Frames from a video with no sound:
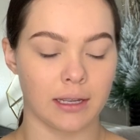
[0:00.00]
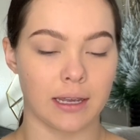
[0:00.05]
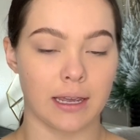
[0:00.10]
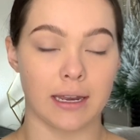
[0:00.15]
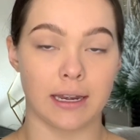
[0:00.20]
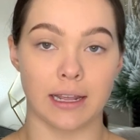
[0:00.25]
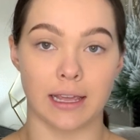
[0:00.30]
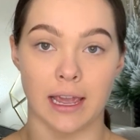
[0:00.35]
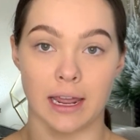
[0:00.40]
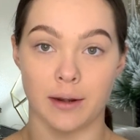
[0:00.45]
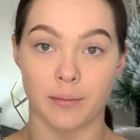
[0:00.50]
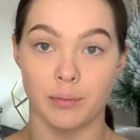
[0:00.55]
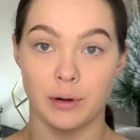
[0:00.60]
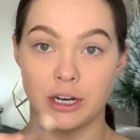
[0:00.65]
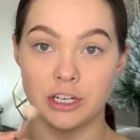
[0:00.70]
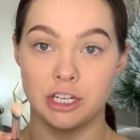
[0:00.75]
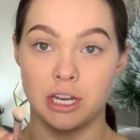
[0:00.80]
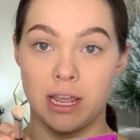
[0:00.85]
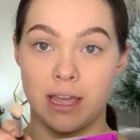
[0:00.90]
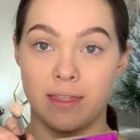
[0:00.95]
And again,
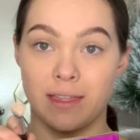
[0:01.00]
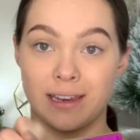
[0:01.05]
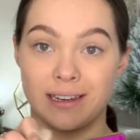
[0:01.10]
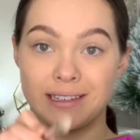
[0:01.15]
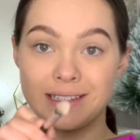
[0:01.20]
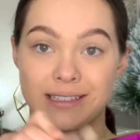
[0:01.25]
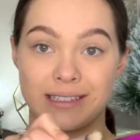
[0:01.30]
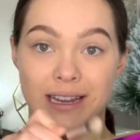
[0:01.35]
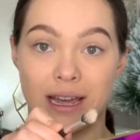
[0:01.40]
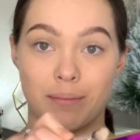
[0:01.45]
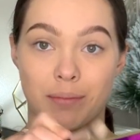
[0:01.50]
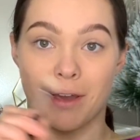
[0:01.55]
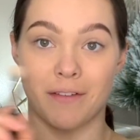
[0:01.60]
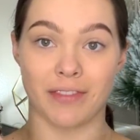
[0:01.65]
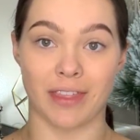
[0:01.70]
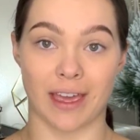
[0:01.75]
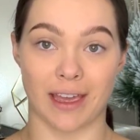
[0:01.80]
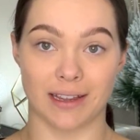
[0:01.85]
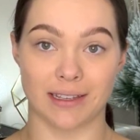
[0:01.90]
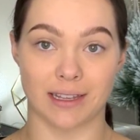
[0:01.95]
brush it and then tap off
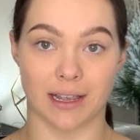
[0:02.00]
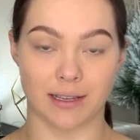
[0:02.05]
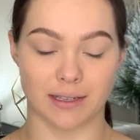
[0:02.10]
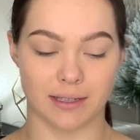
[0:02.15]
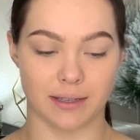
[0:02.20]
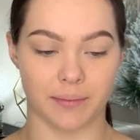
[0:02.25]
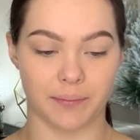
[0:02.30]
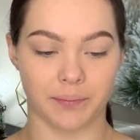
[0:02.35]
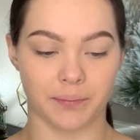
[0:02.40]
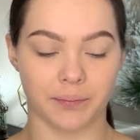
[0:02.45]
the excess.